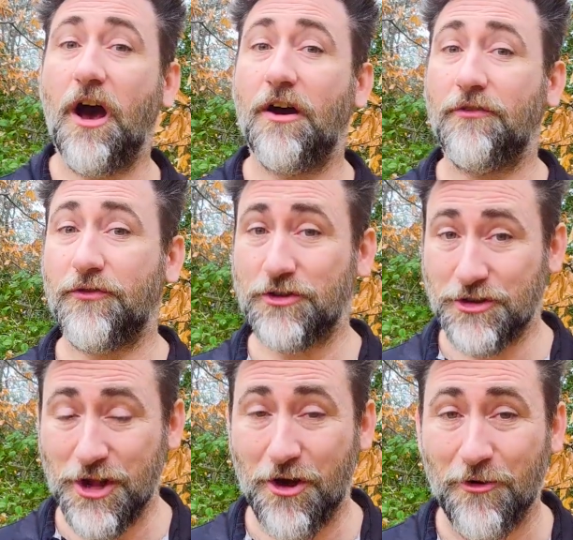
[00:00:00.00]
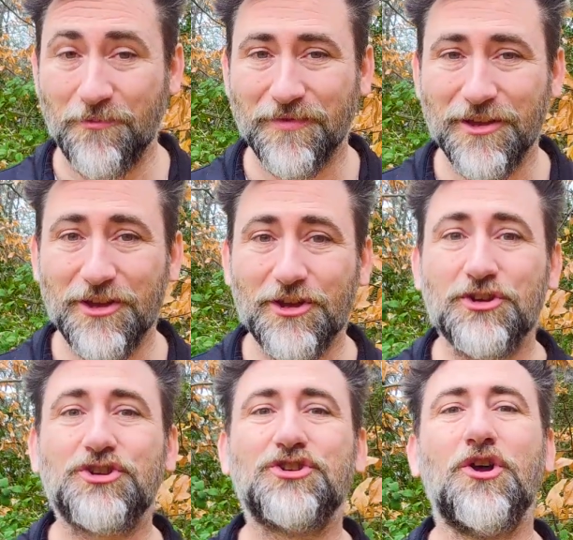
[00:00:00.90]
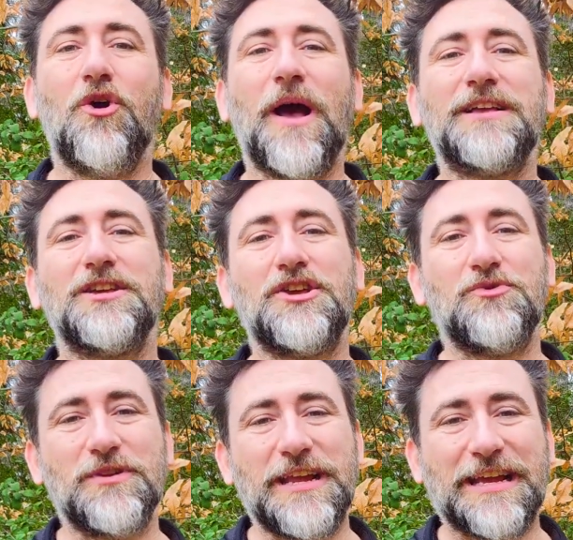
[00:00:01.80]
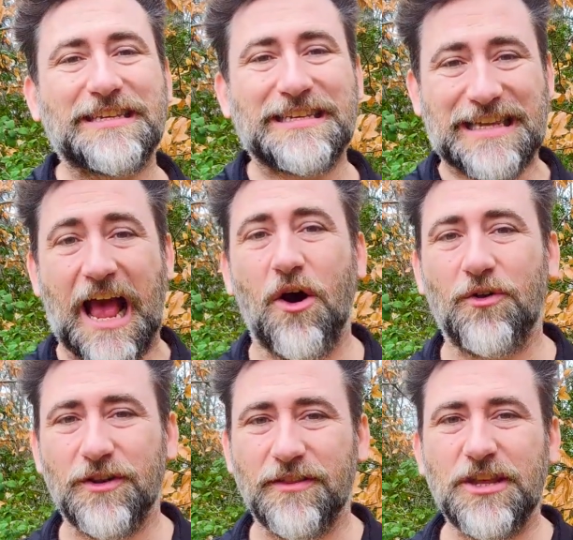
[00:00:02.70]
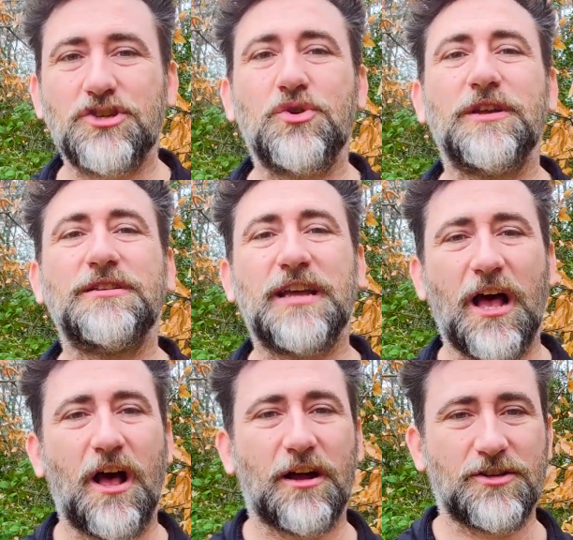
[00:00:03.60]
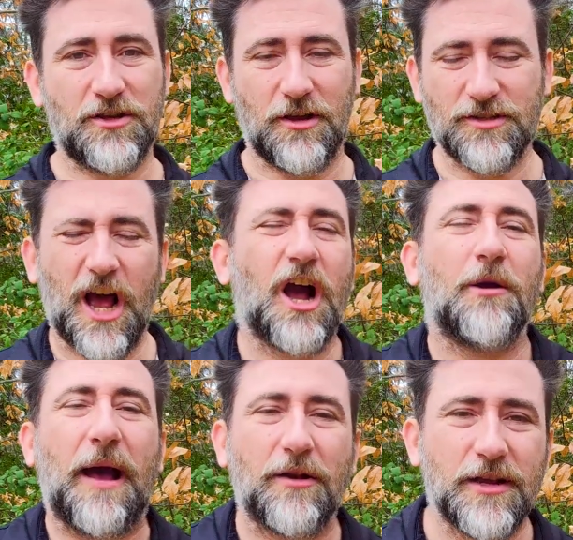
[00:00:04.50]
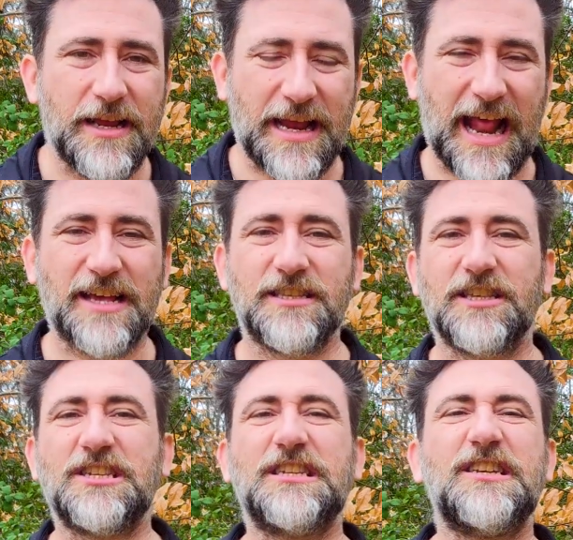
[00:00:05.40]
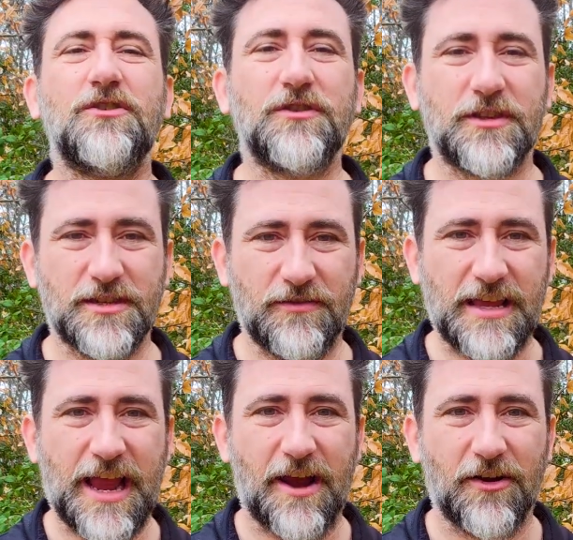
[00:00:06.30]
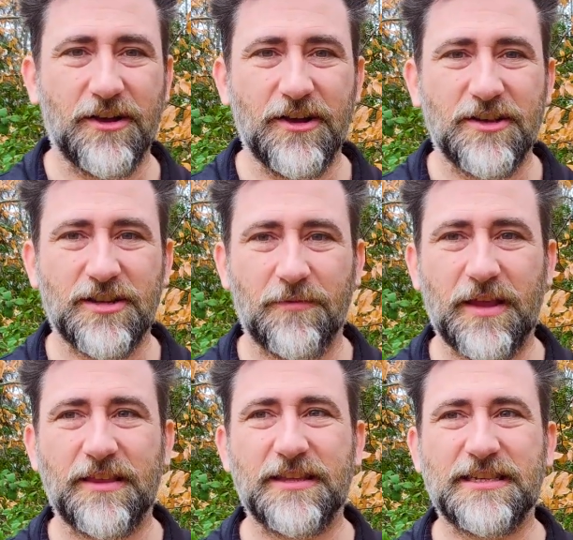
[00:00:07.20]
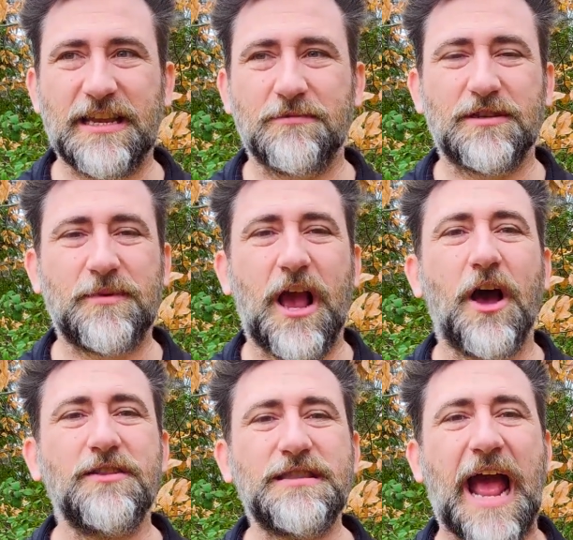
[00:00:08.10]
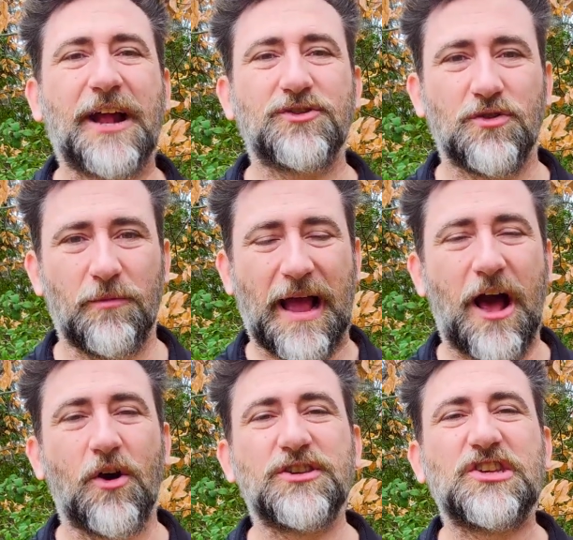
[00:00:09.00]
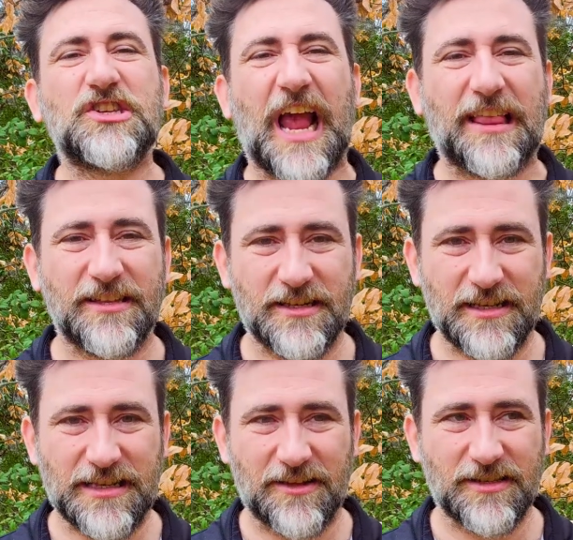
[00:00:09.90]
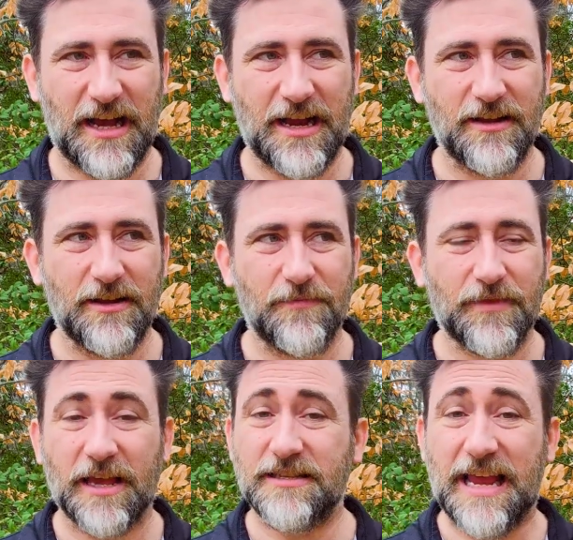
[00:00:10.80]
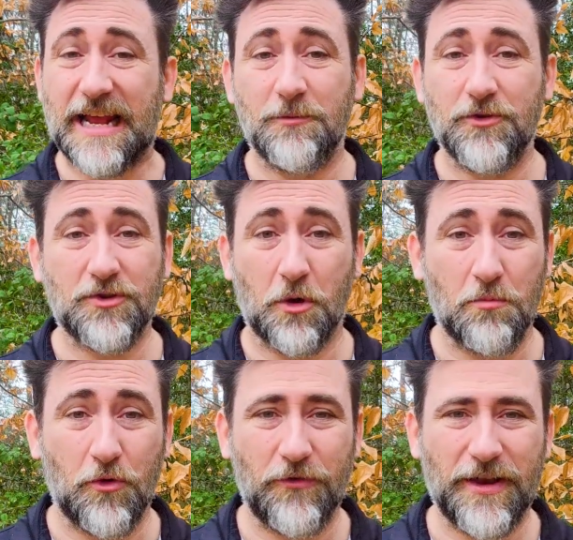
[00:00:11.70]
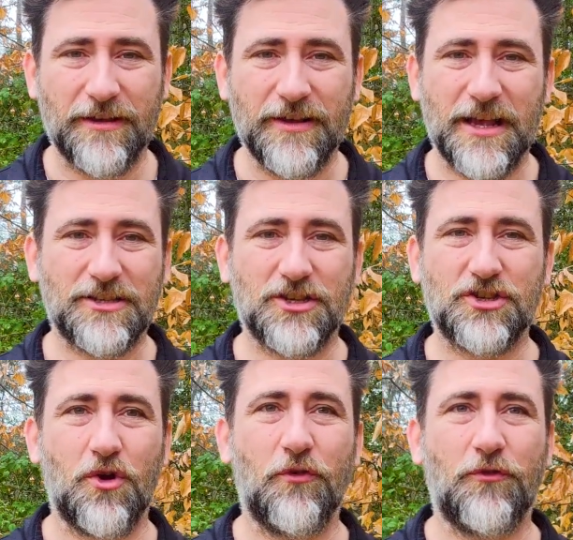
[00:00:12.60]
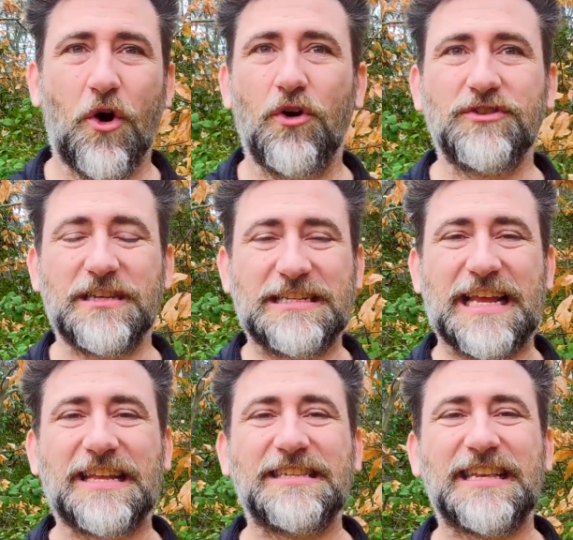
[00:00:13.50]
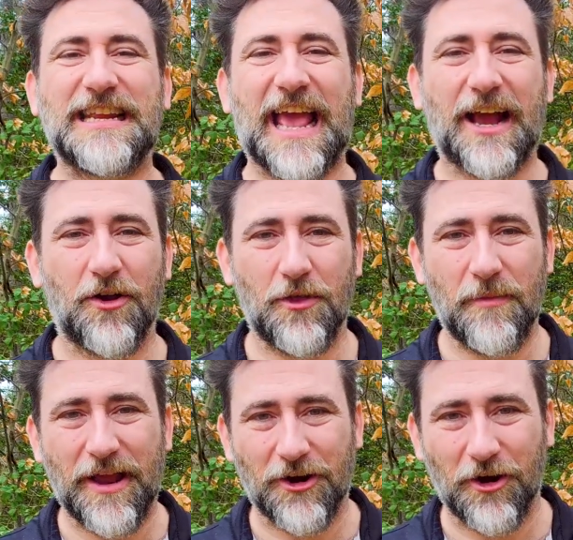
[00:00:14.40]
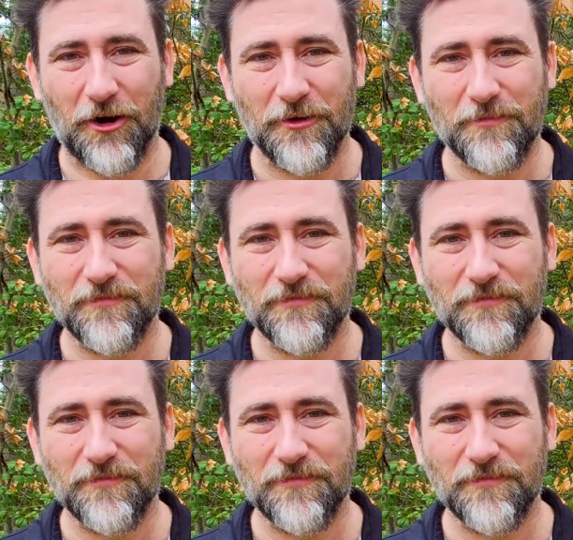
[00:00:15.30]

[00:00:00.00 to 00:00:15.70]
of the snow. Snow has a unique sound that you can talk about. It has the stillness of the air, something that seems to be unnatural about how silent it is outside. As the animals aren't moving, as the snow falls and deadens any echo that may occur.